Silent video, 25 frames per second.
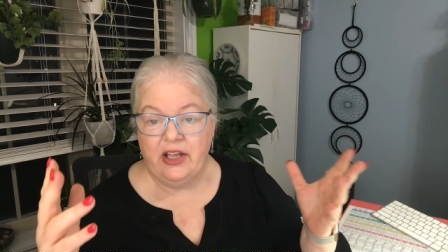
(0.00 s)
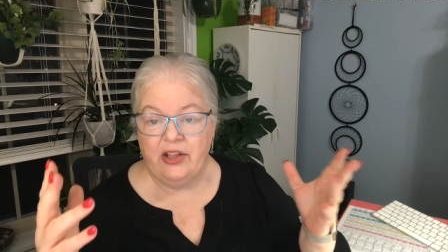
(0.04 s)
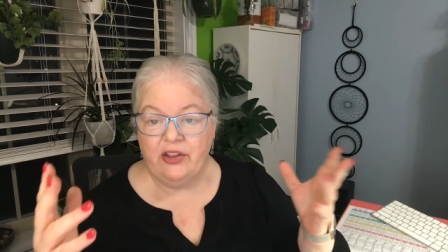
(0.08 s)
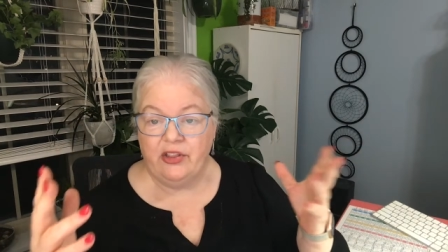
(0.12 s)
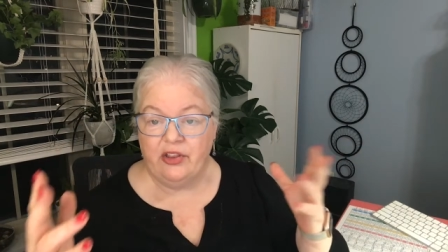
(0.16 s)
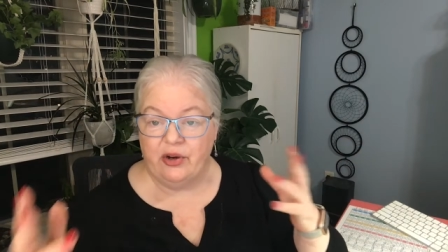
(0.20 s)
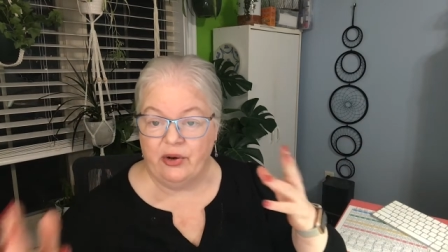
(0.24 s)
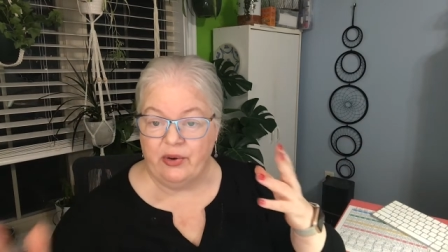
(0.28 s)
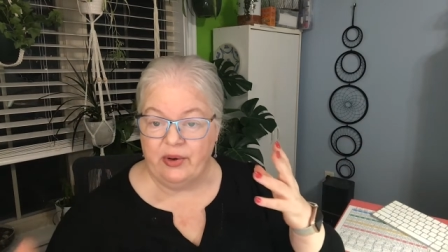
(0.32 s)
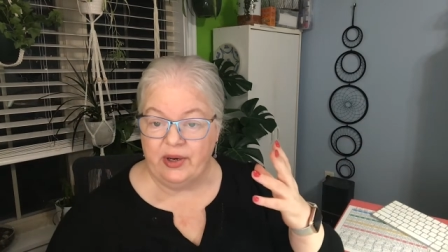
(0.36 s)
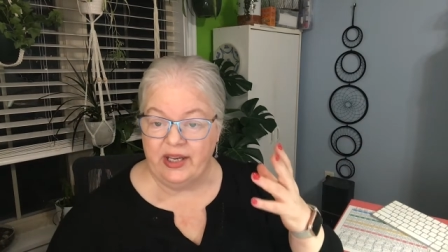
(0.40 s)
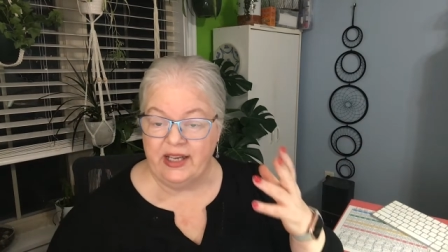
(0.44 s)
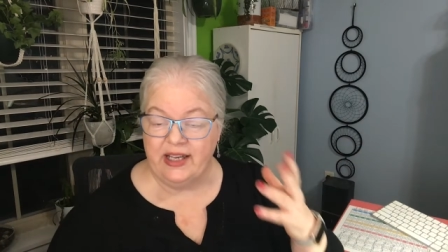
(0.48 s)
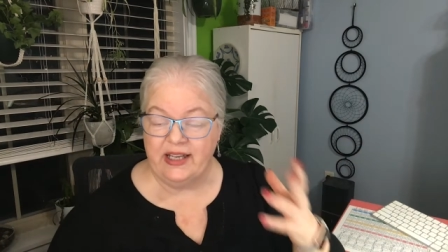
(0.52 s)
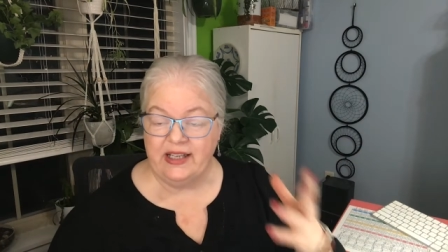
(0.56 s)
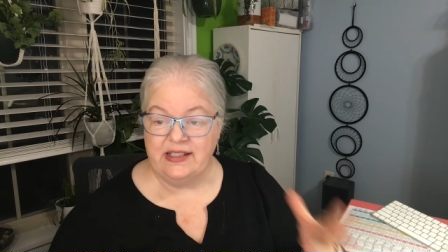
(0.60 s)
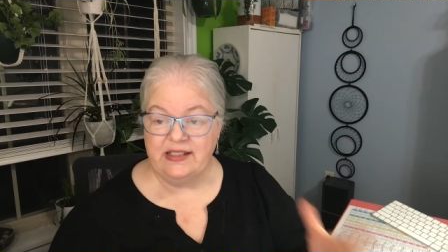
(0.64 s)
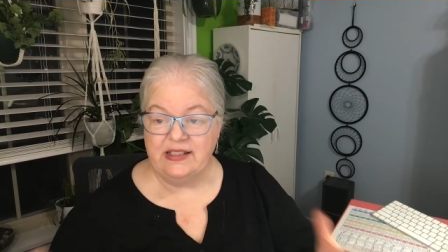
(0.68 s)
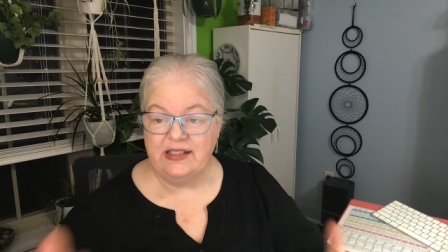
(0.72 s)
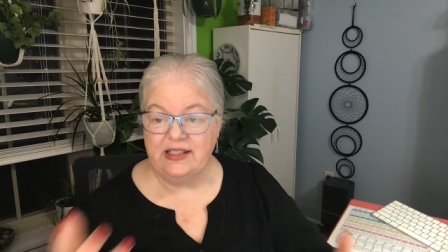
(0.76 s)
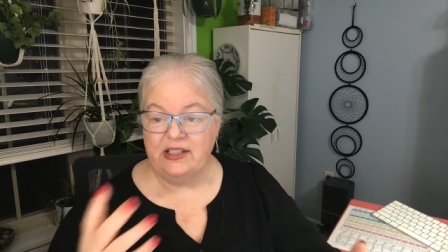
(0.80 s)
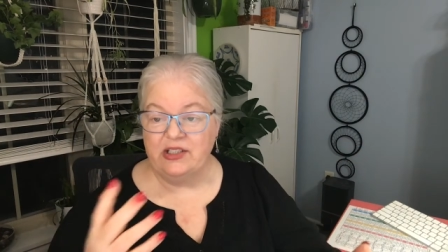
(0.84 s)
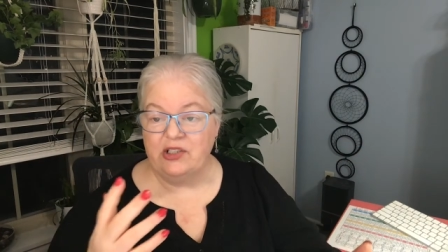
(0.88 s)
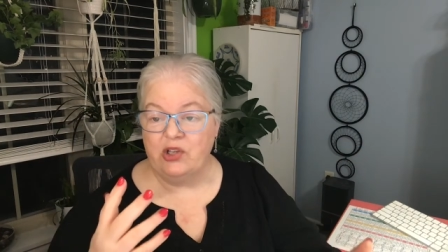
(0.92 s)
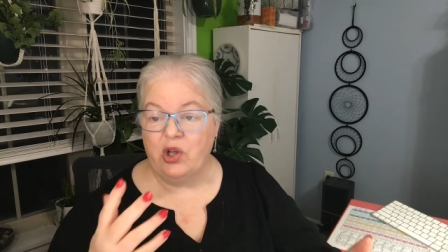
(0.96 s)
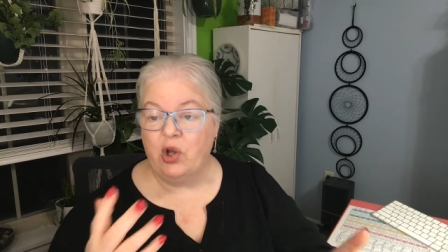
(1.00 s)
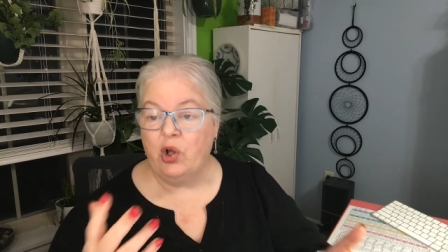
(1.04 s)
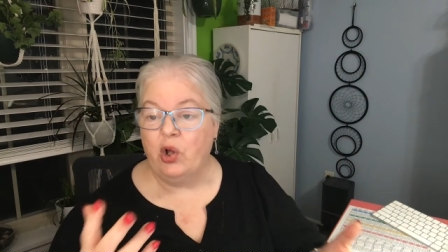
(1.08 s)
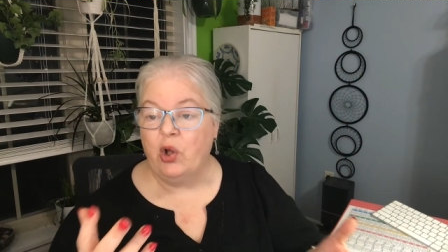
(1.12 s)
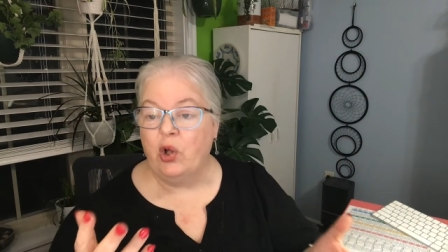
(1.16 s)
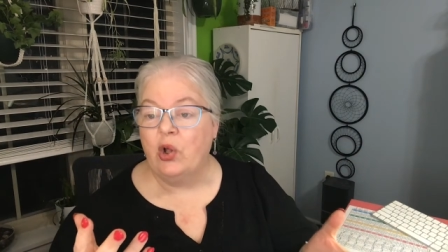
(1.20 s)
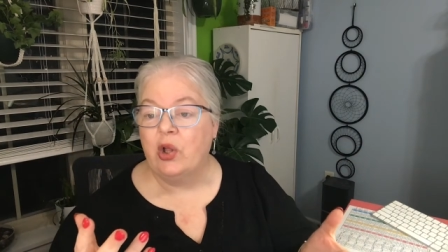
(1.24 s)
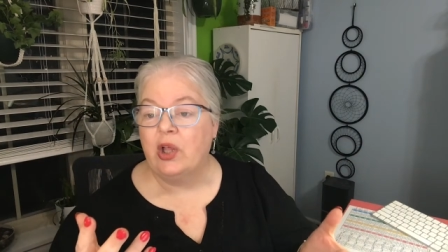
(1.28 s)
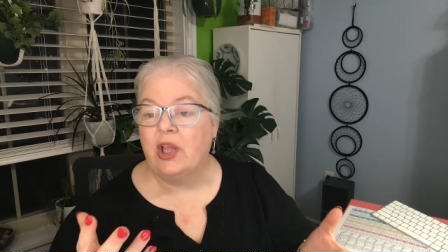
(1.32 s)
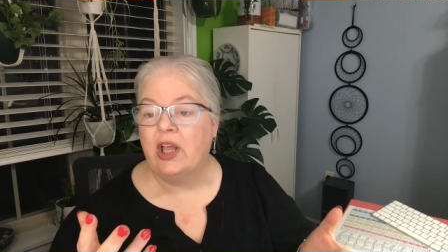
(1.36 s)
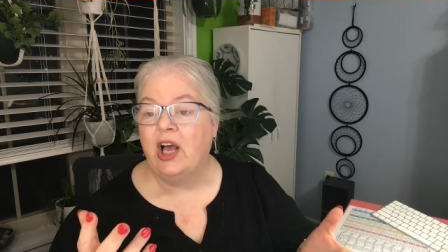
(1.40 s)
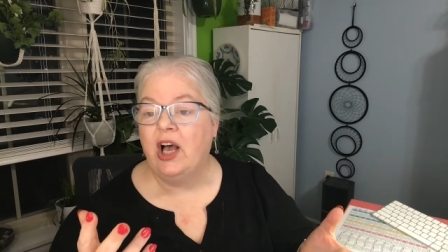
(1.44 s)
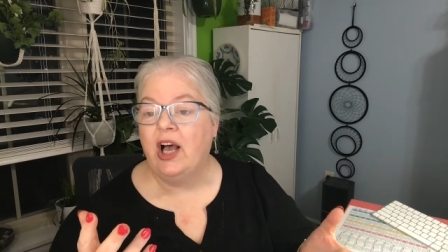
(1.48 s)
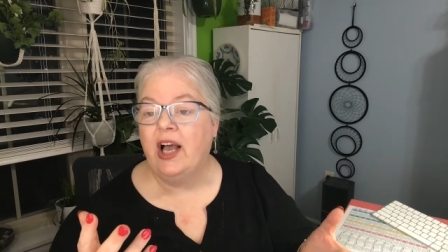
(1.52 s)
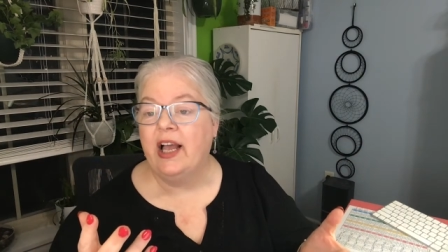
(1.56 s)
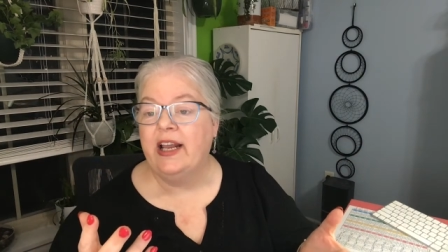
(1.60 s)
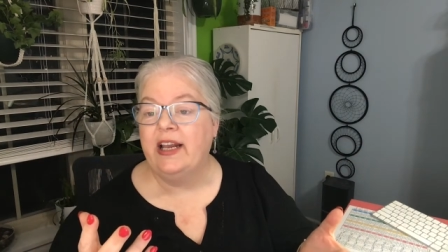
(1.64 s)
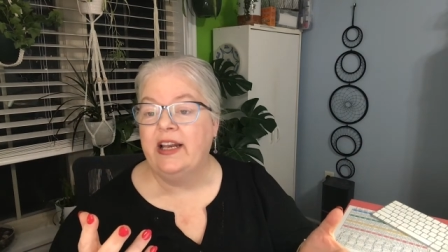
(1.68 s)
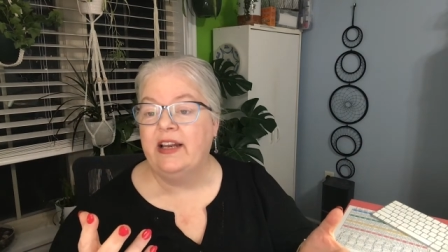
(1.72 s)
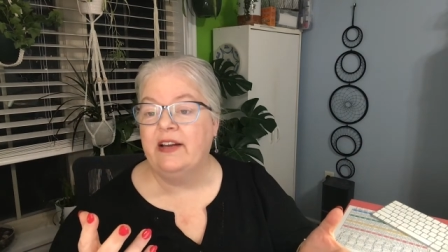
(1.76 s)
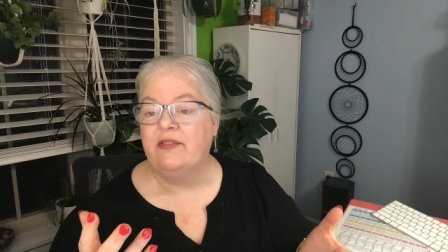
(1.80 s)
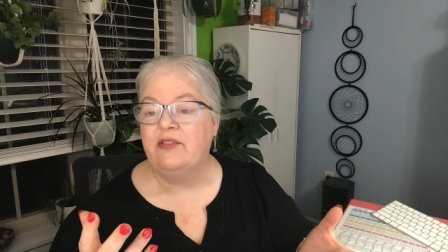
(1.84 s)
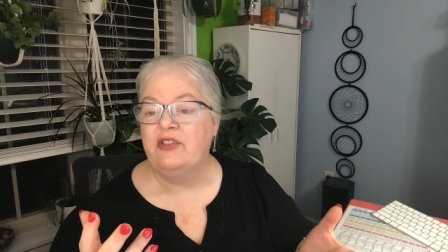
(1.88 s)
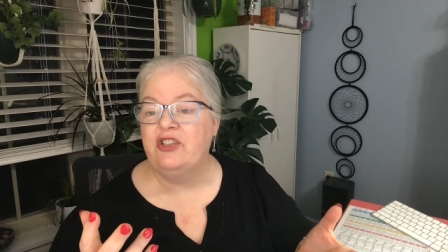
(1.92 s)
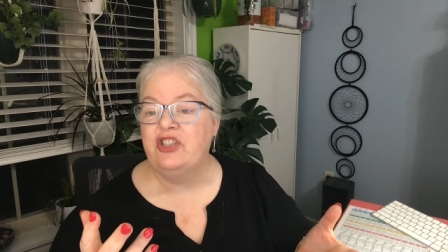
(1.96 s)
there is these whole
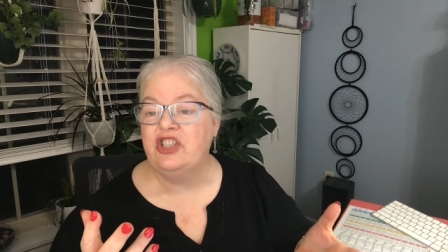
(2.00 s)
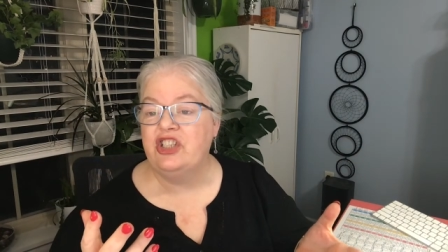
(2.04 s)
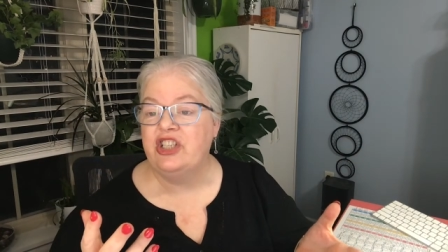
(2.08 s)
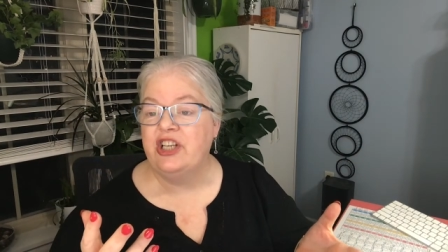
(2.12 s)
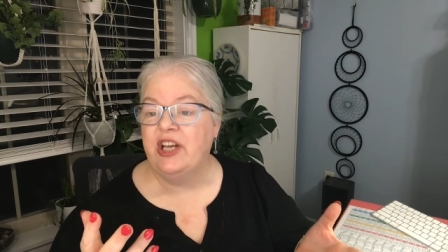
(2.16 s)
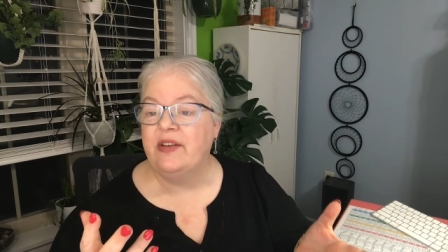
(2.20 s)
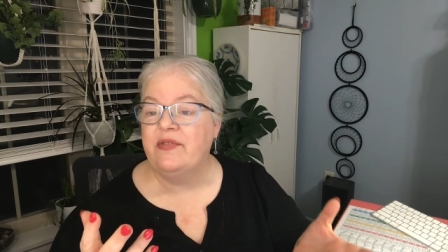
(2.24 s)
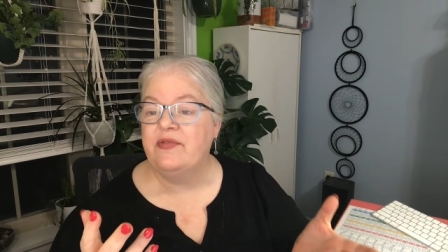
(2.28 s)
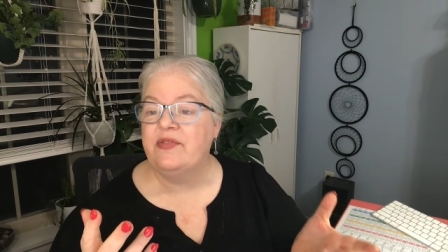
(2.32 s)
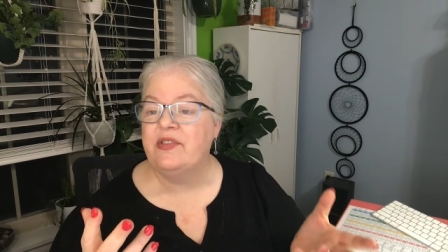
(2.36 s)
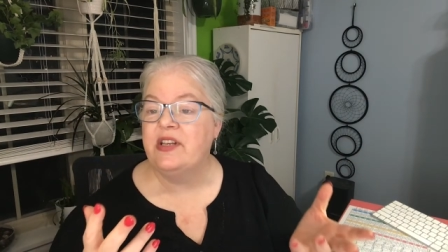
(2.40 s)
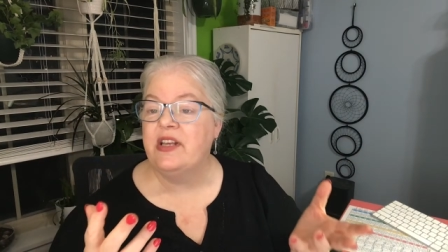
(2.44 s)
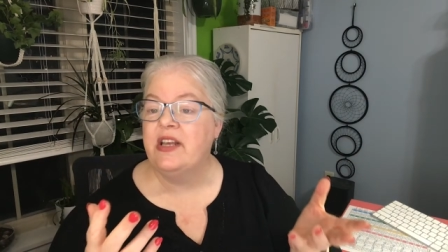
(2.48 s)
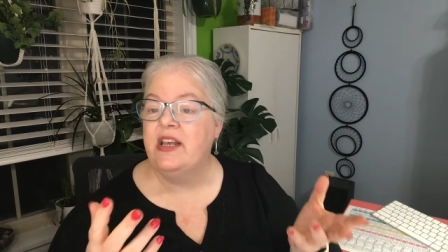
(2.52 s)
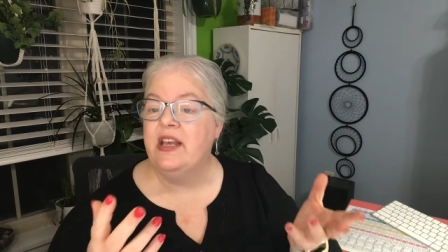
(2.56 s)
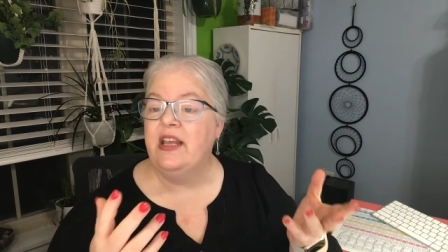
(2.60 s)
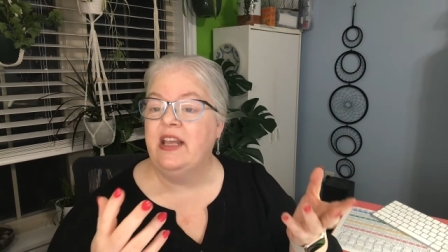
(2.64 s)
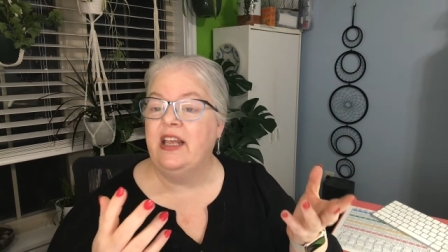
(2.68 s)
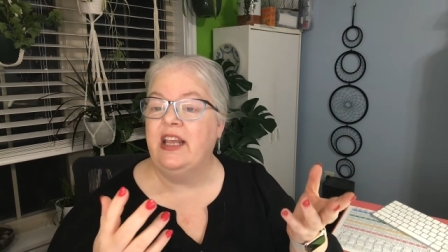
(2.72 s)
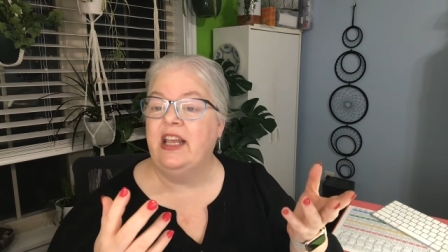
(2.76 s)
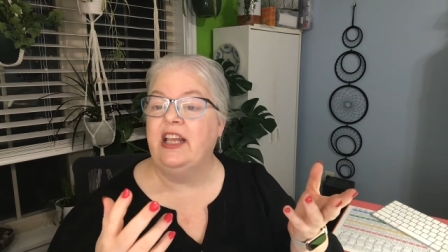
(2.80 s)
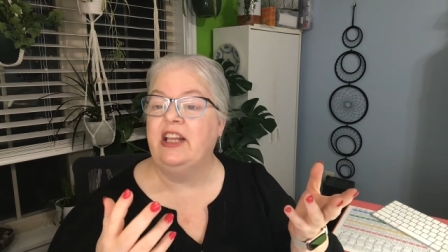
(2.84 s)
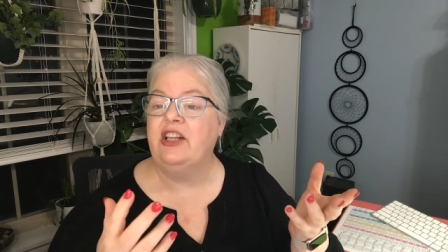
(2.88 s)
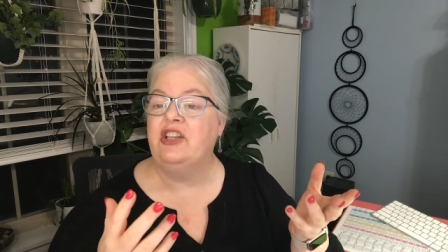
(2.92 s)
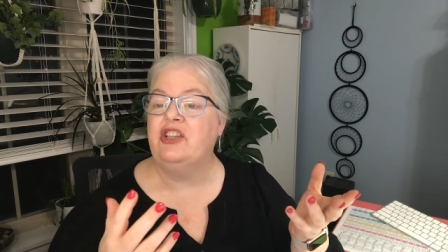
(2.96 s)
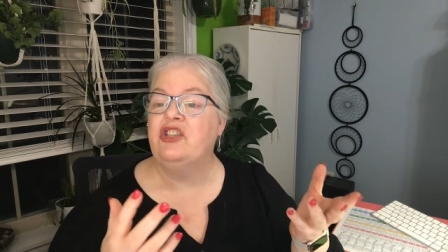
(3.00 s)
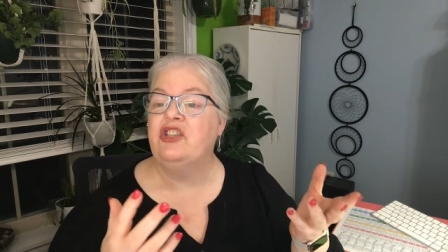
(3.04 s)
kind of shifts in